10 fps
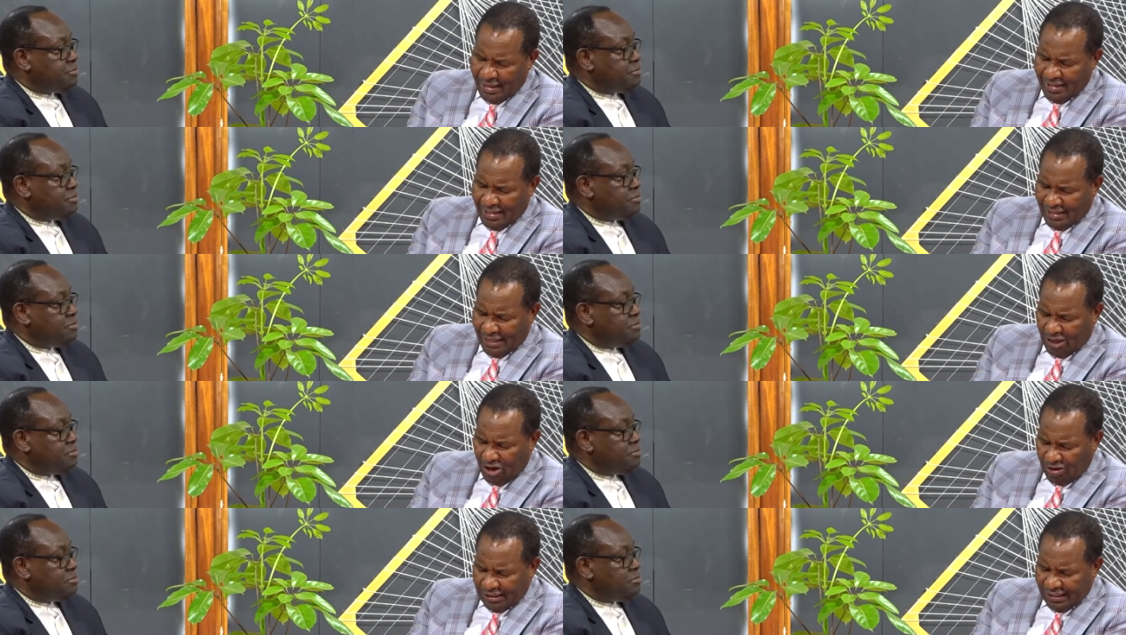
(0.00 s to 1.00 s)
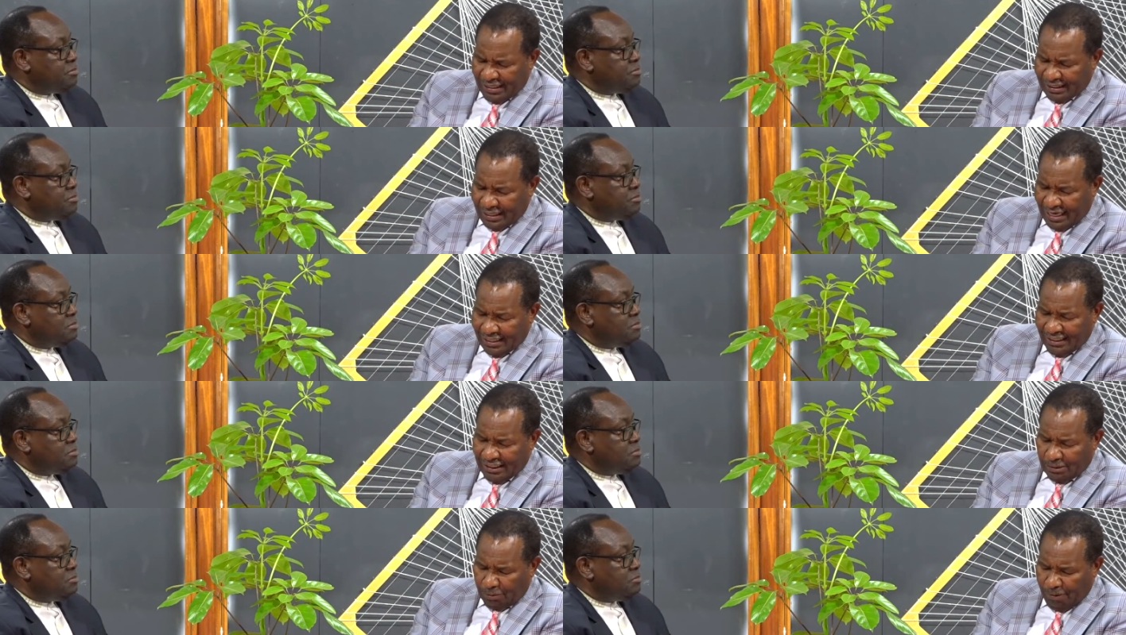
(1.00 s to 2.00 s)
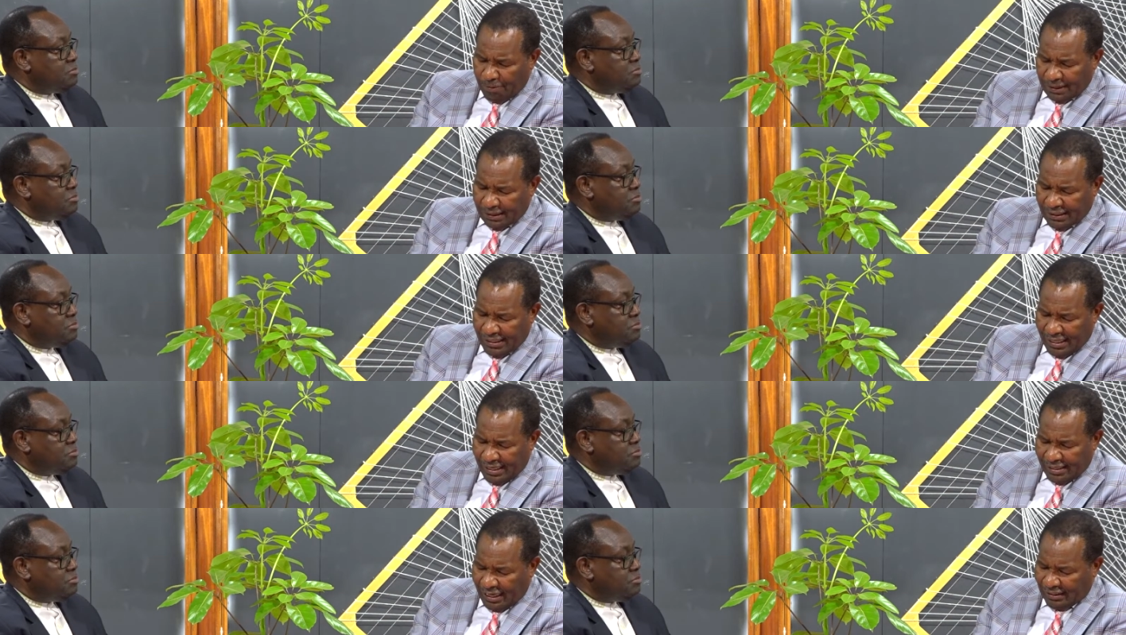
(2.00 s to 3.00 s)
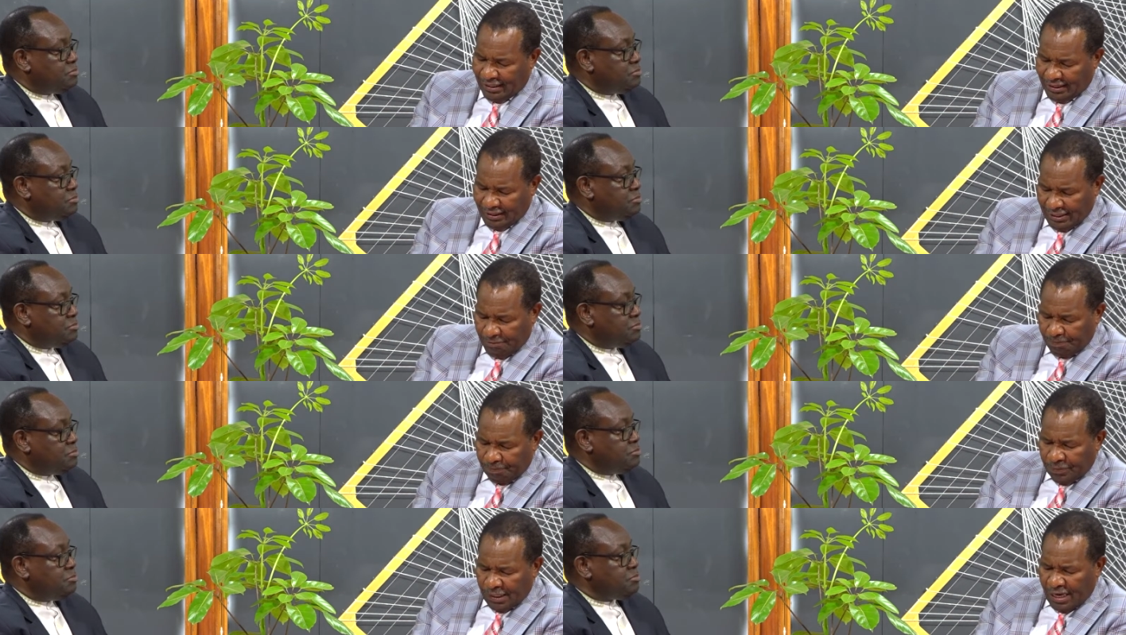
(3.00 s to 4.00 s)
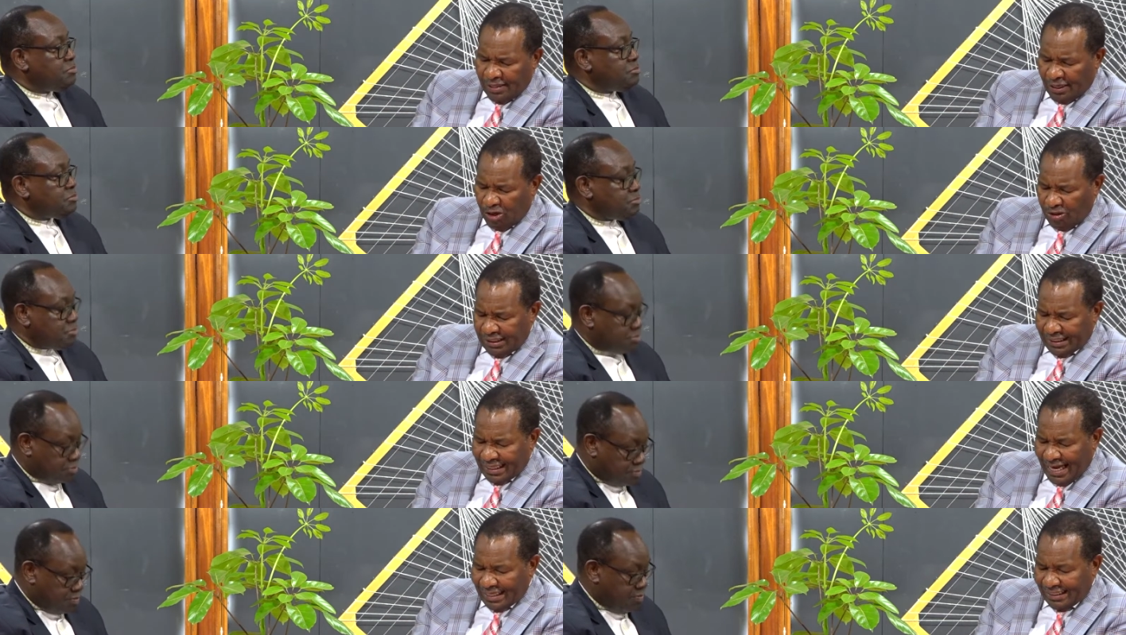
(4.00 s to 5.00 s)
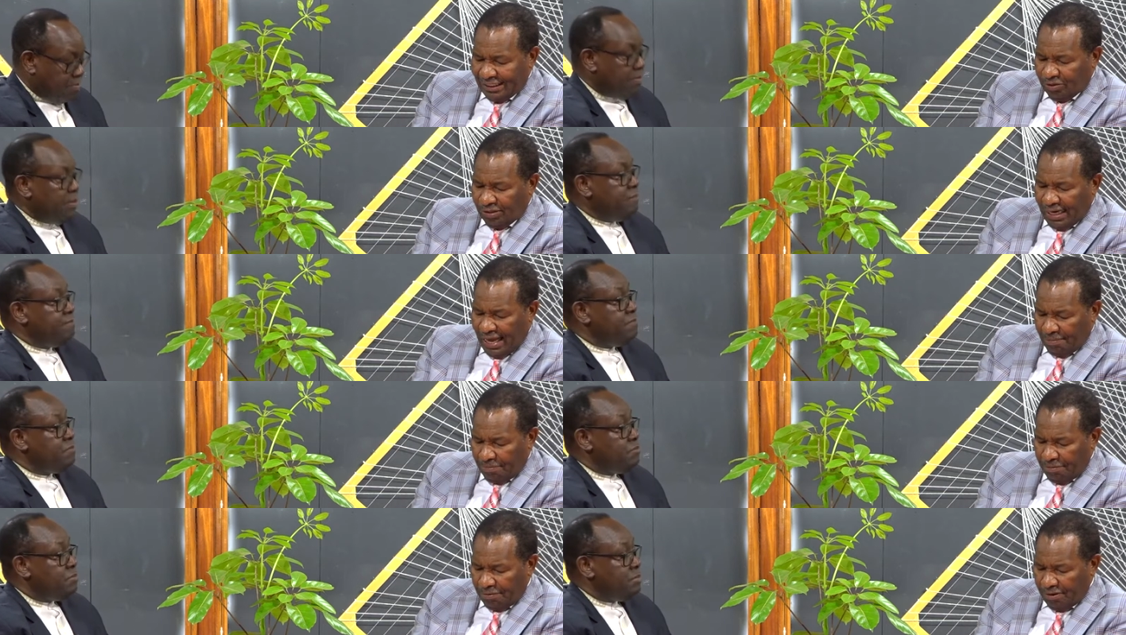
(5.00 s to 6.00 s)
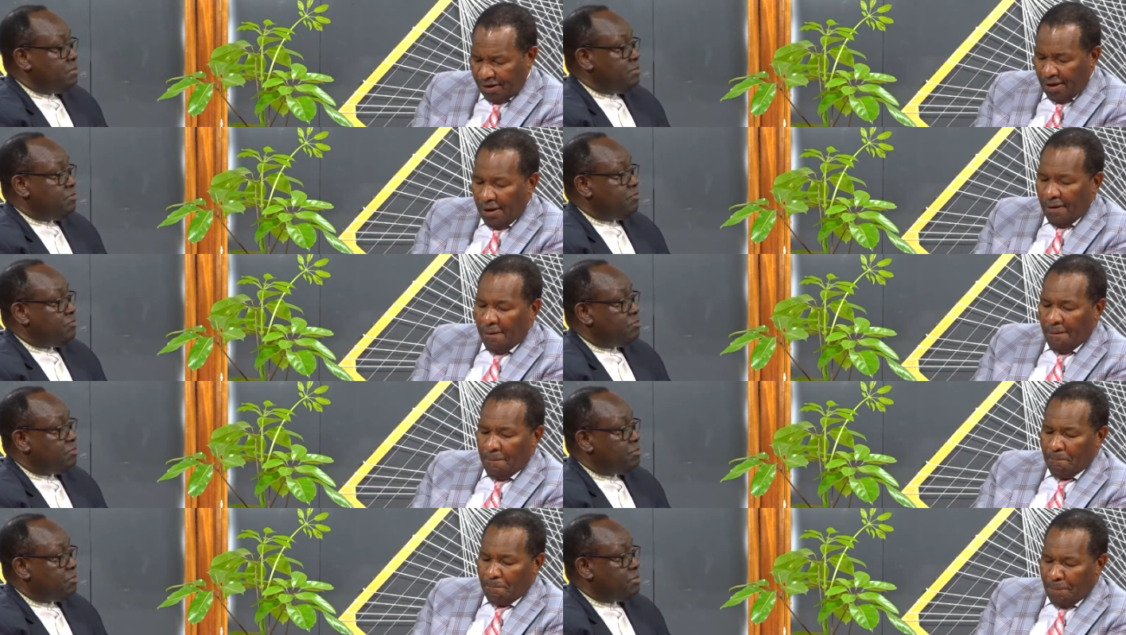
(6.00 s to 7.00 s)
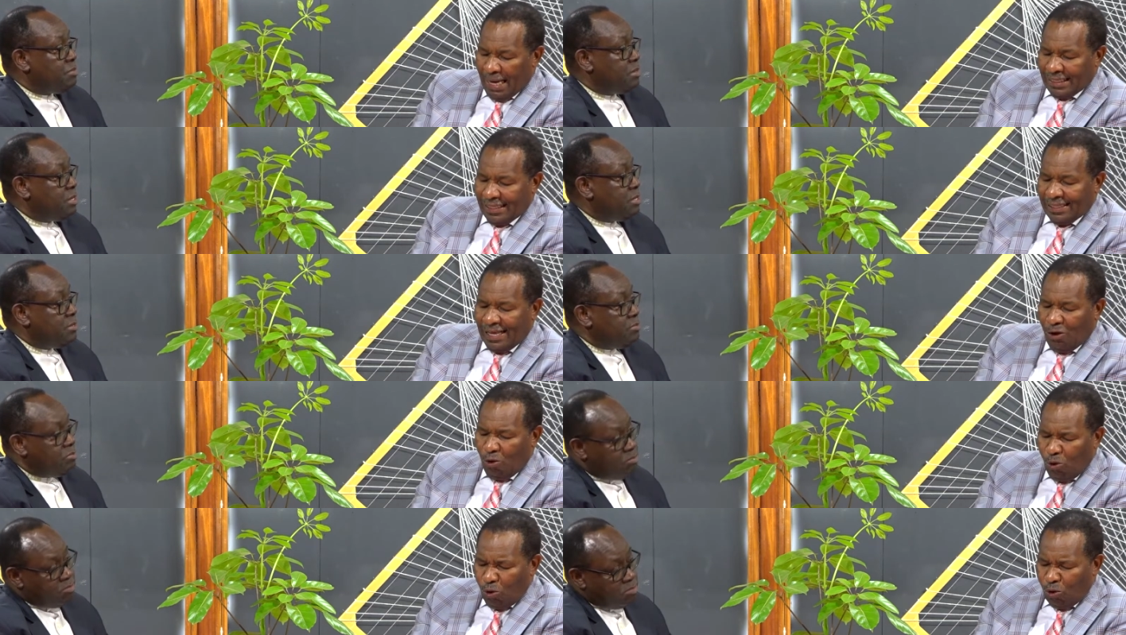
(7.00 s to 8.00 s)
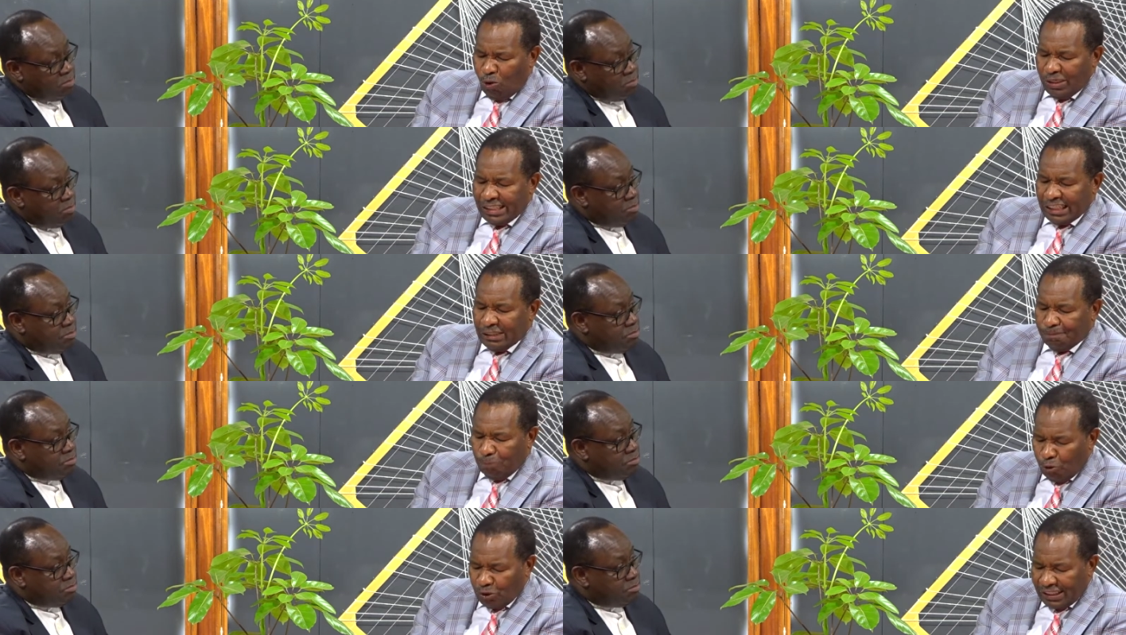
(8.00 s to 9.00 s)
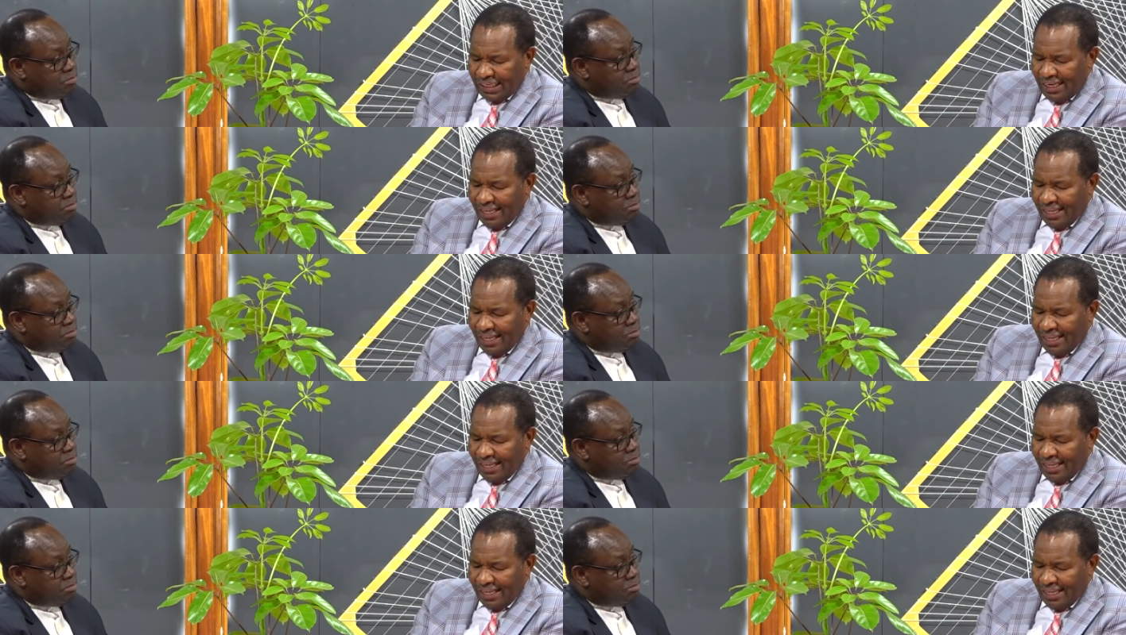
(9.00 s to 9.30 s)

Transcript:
Speaker 1: that the lot is cast, this is Proverbs 16, 33, mm. the lot is cast into the lap, mm. but the whole disposing